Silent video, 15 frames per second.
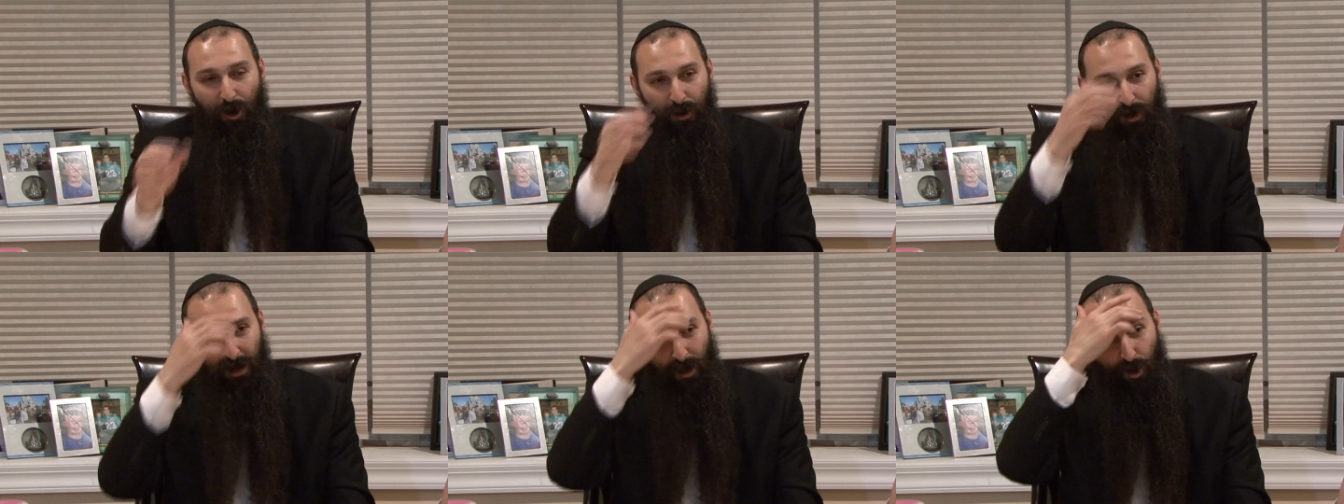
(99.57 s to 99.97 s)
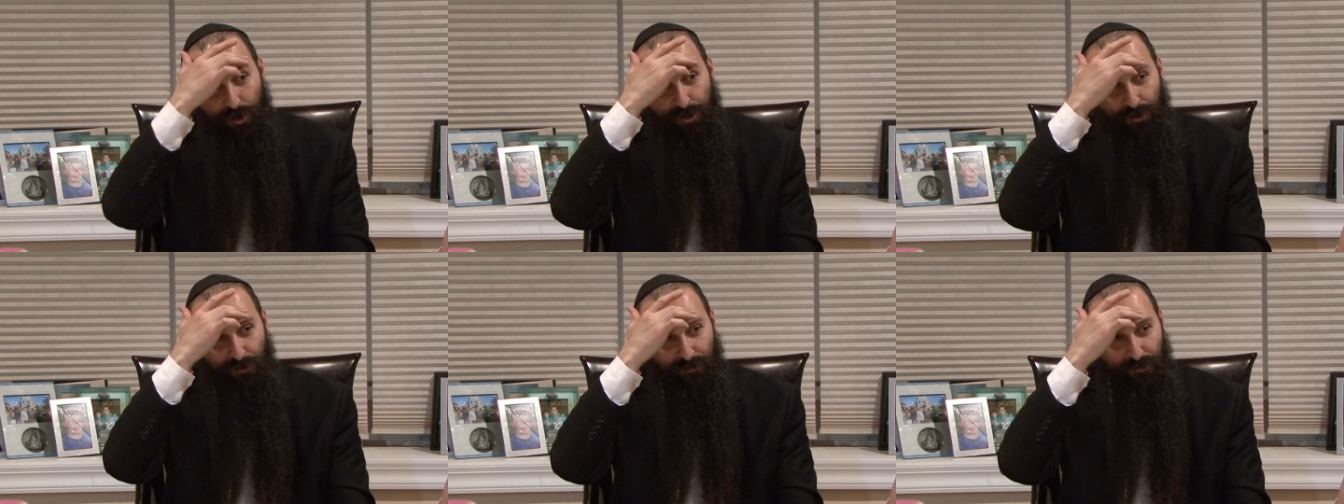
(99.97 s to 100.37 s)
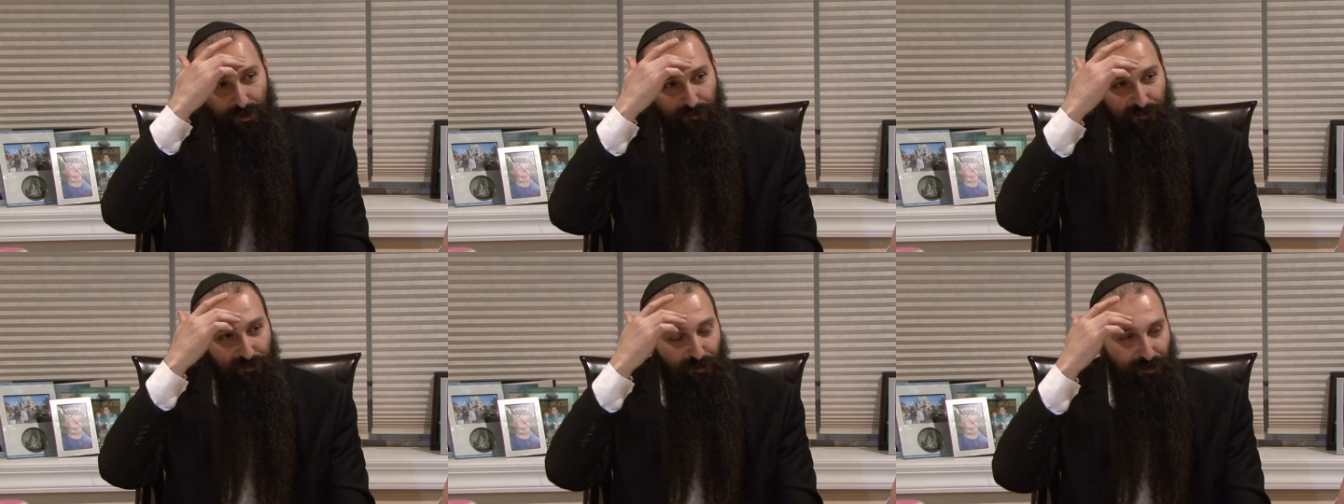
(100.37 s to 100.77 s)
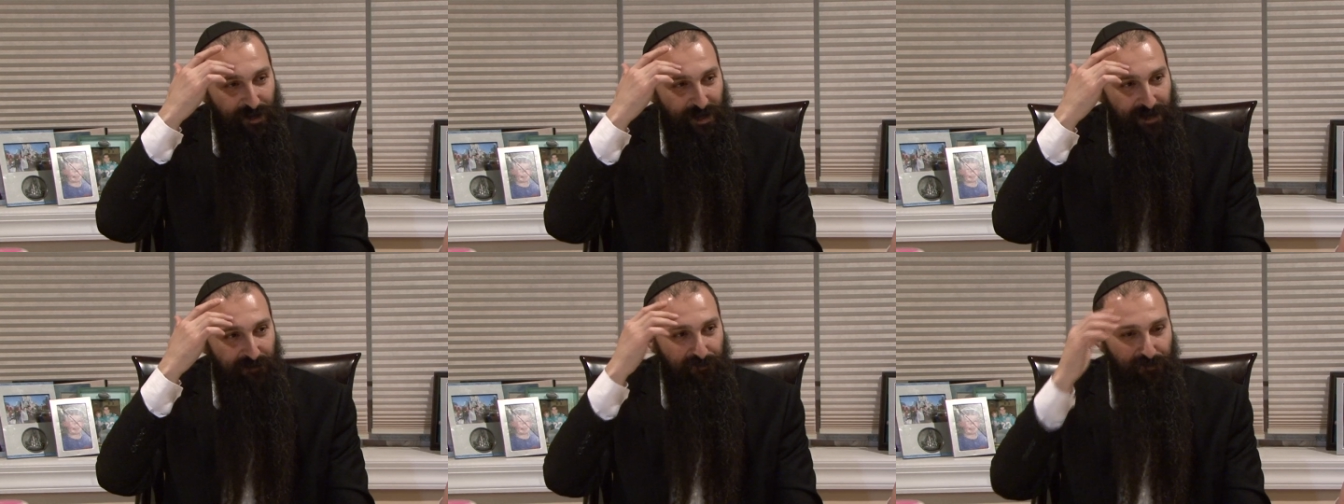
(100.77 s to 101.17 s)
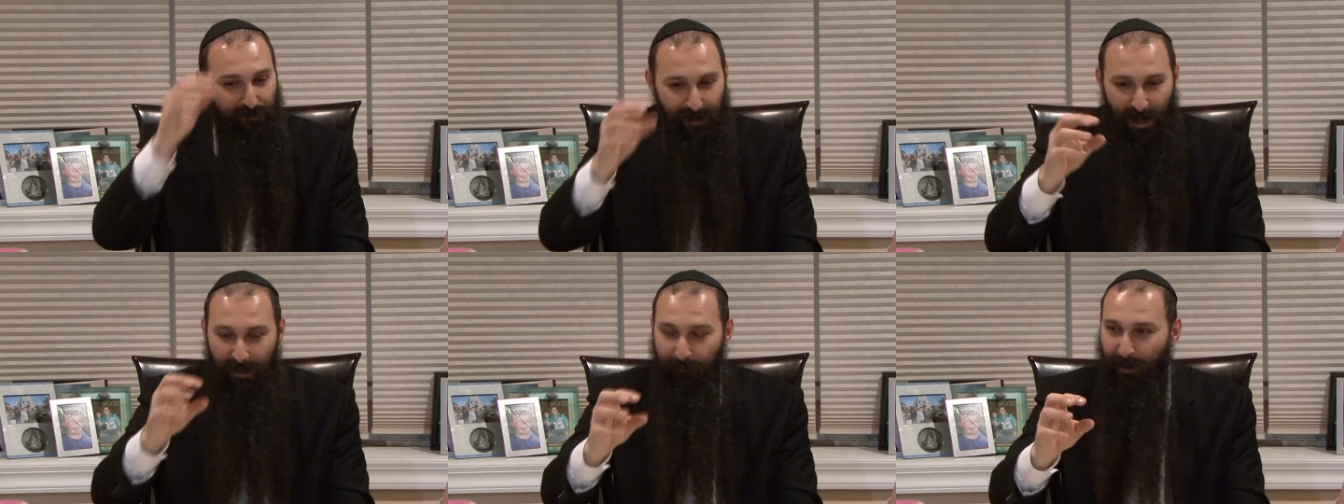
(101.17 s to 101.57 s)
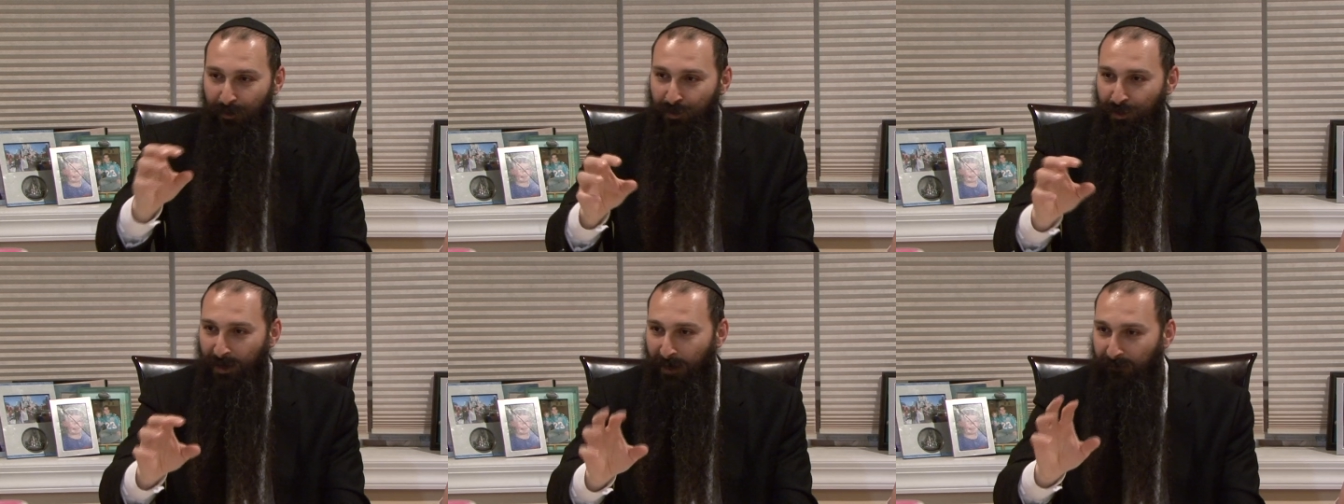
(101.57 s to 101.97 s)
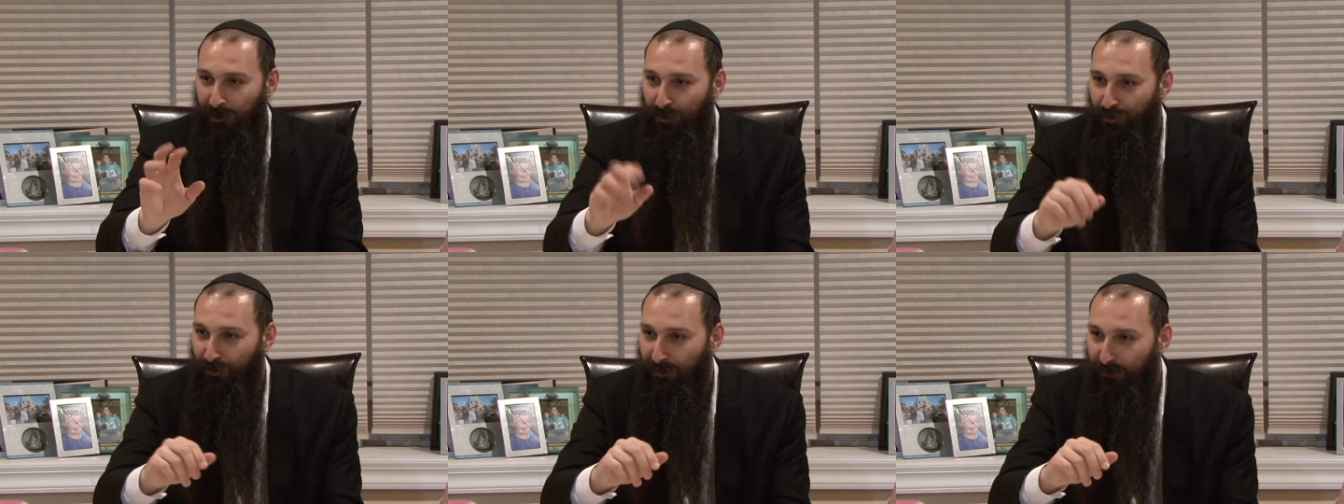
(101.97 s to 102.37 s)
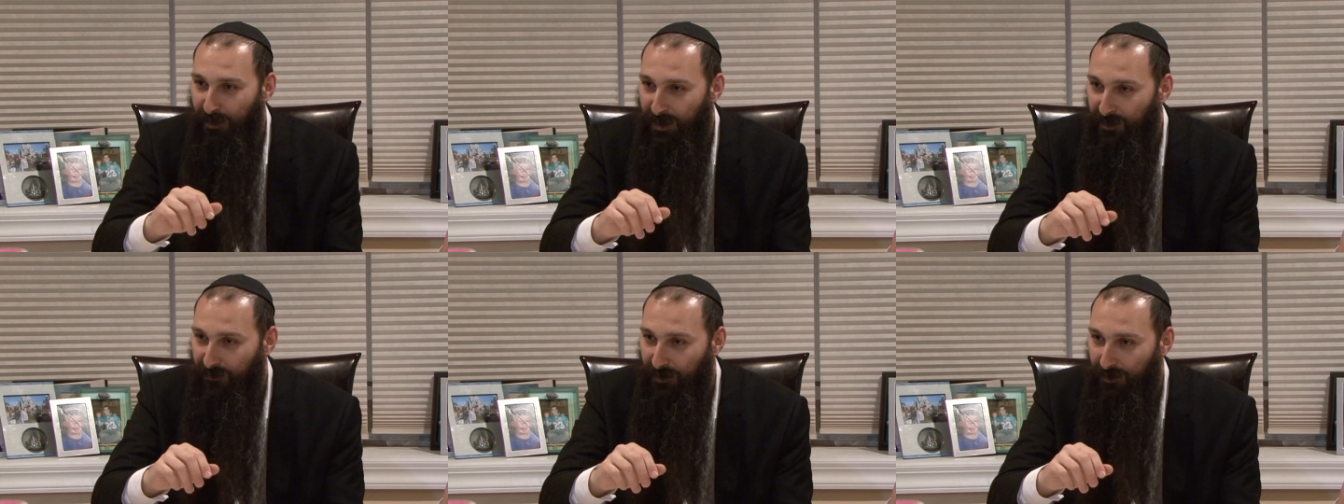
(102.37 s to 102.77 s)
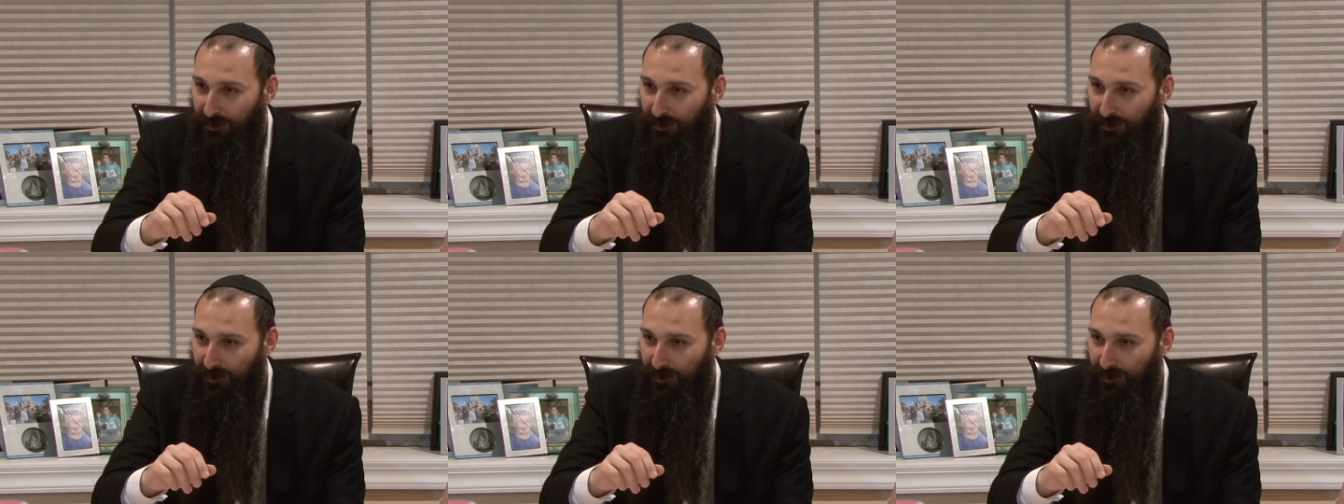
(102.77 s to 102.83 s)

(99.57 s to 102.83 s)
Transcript: on your forehead for that amount of time that you're in the mitzvah.